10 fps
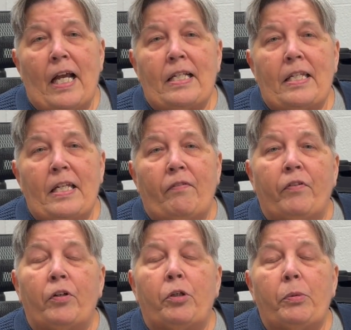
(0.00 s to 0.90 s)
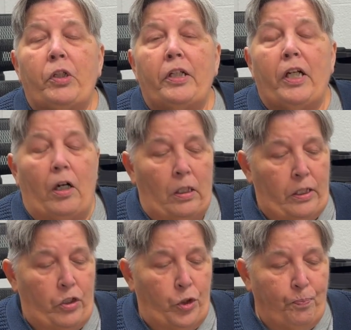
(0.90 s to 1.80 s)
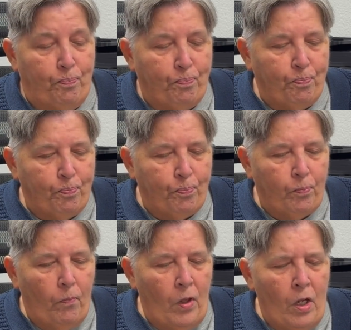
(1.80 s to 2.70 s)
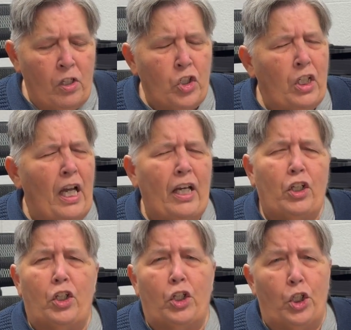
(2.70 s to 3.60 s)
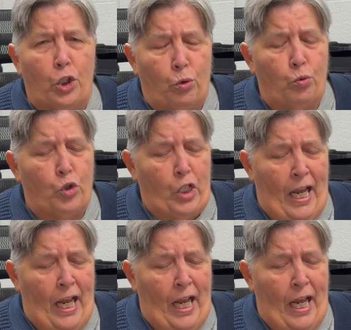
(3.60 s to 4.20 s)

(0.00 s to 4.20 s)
at State Fair Community College. She had huge